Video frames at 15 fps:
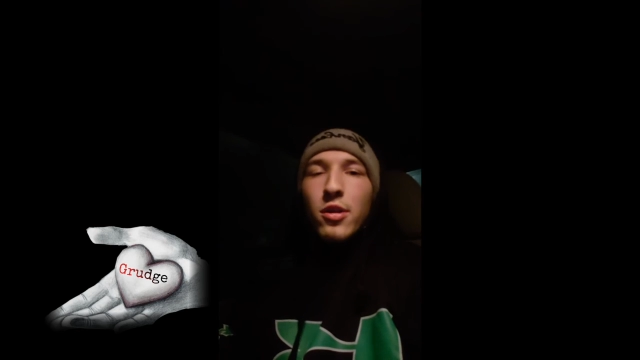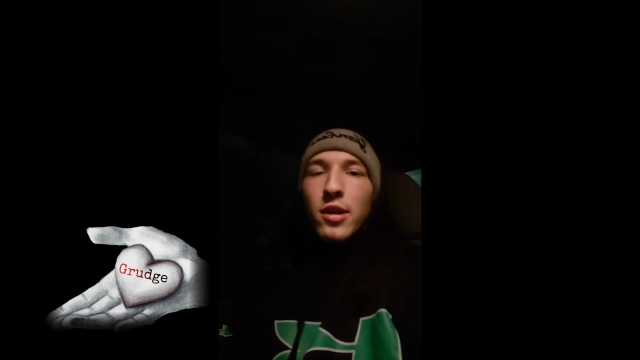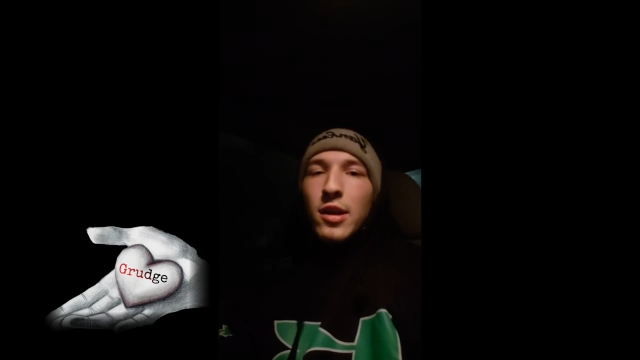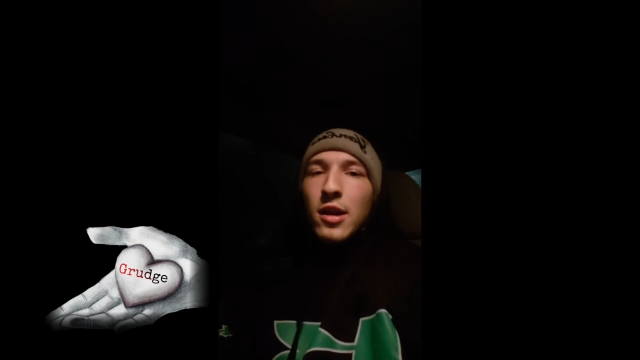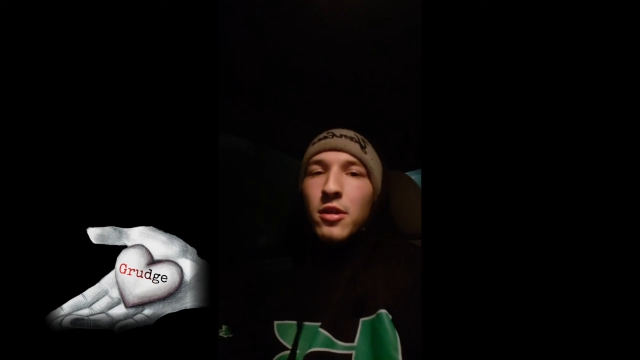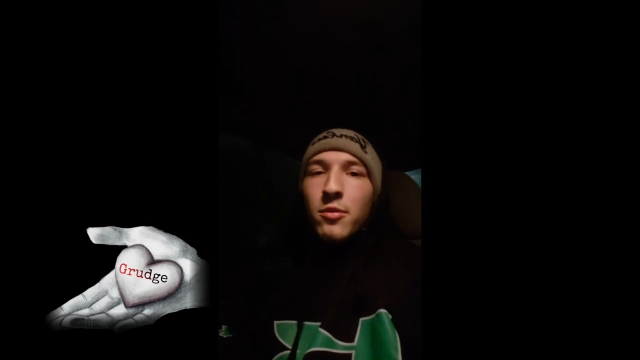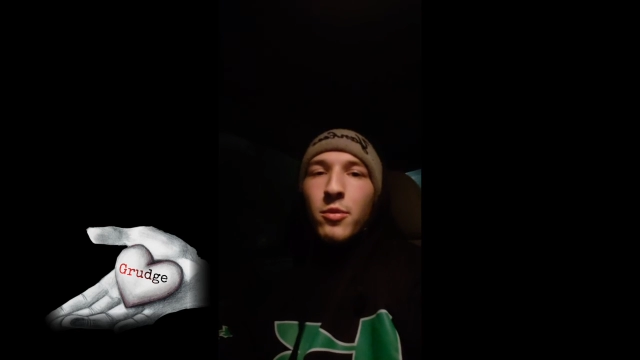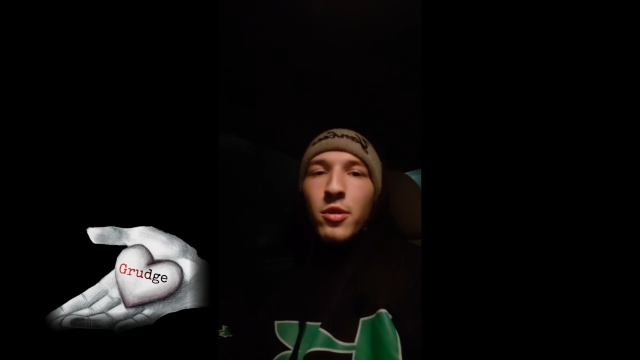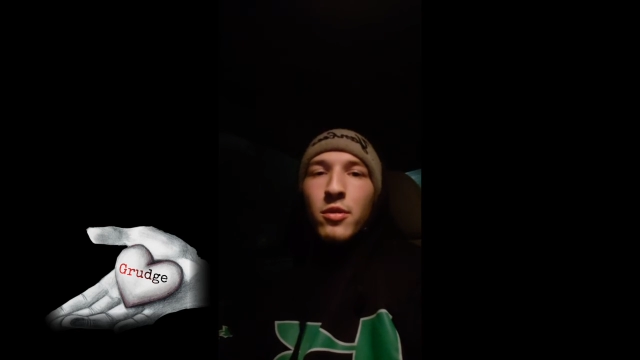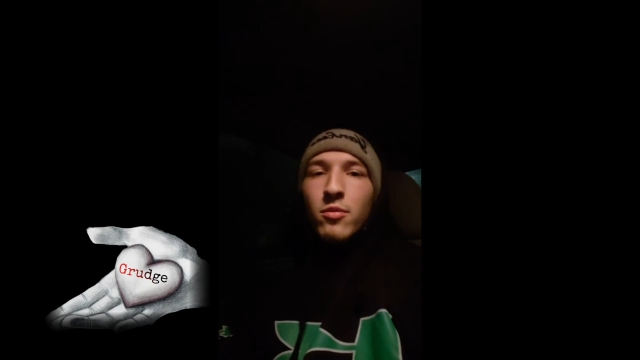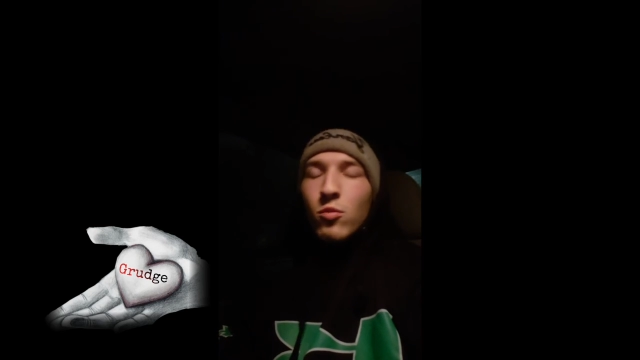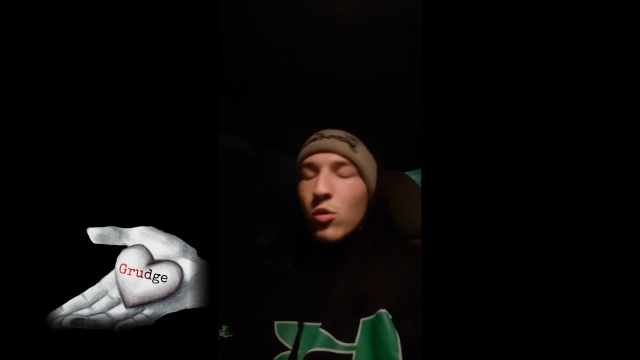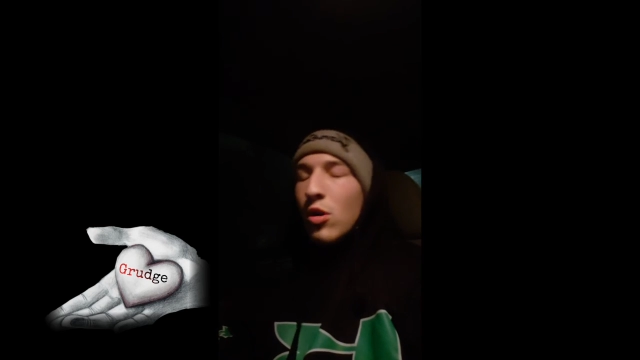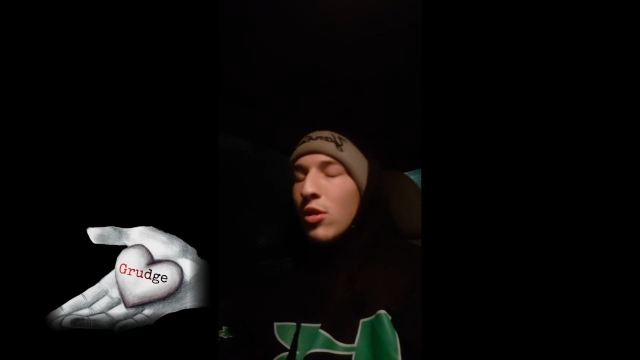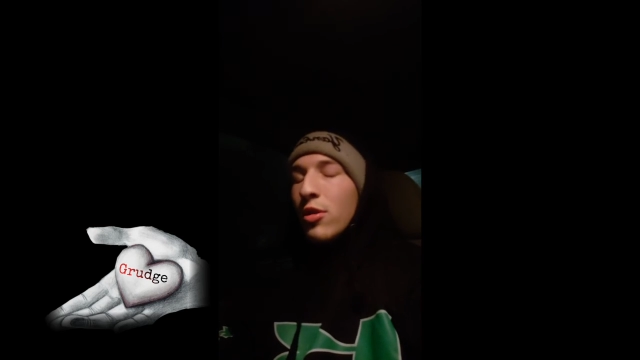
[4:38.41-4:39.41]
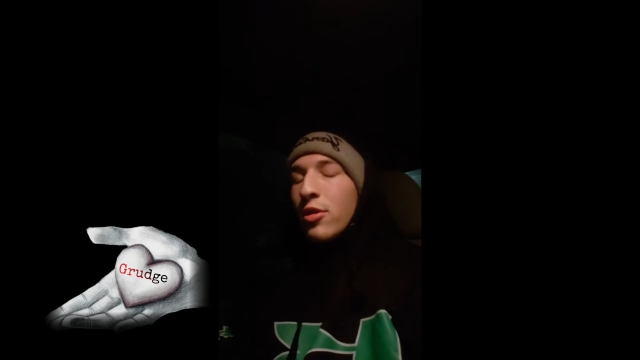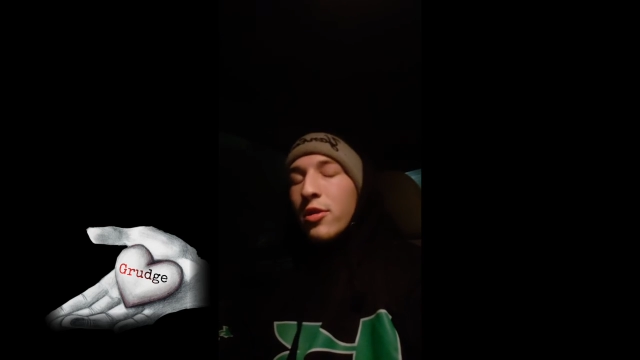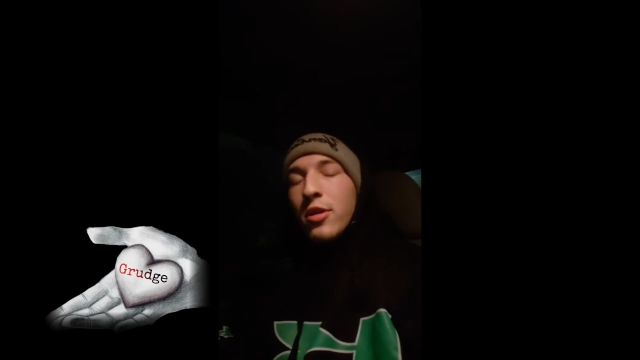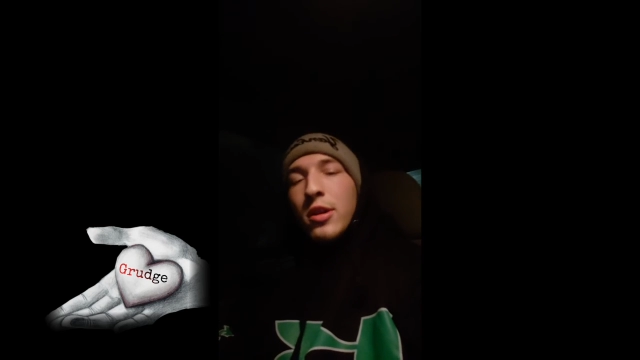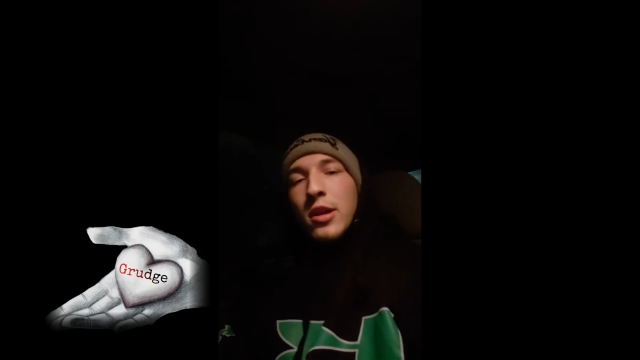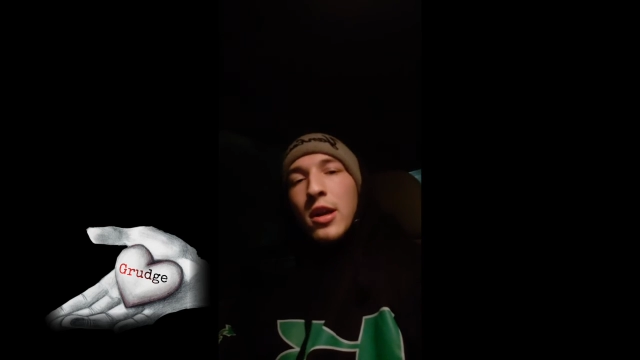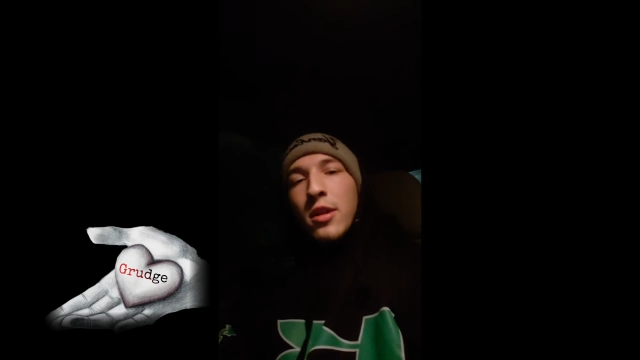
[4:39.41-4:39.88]
together, man. We're all
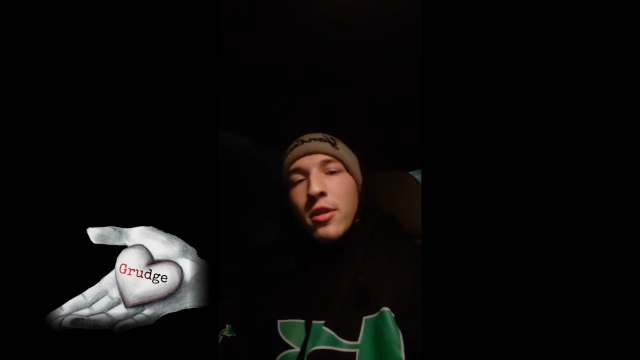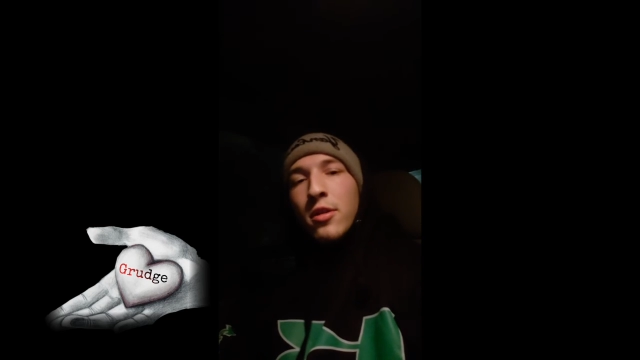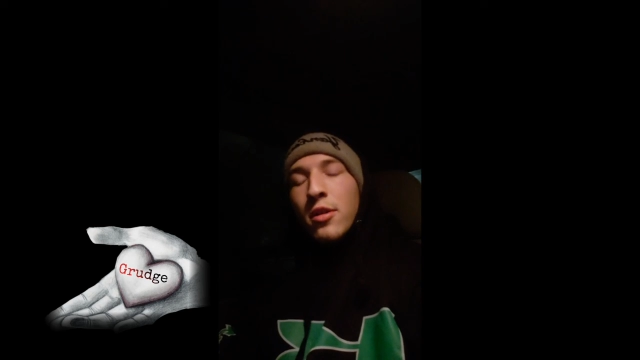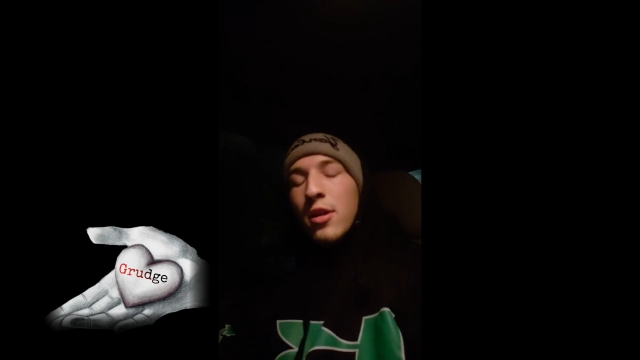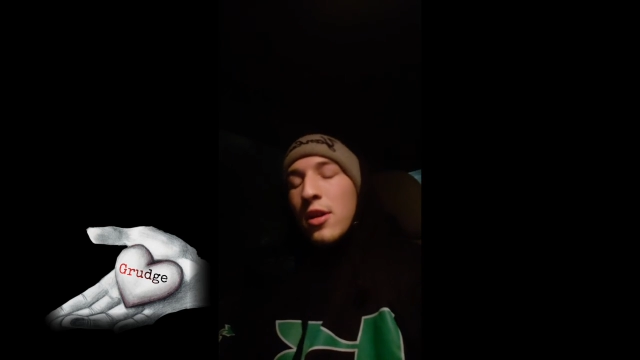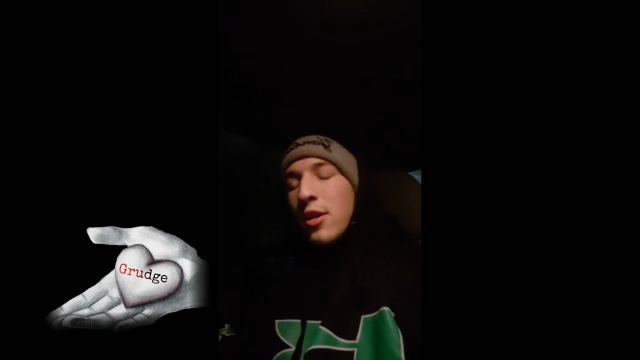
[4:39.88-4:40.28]
learning together.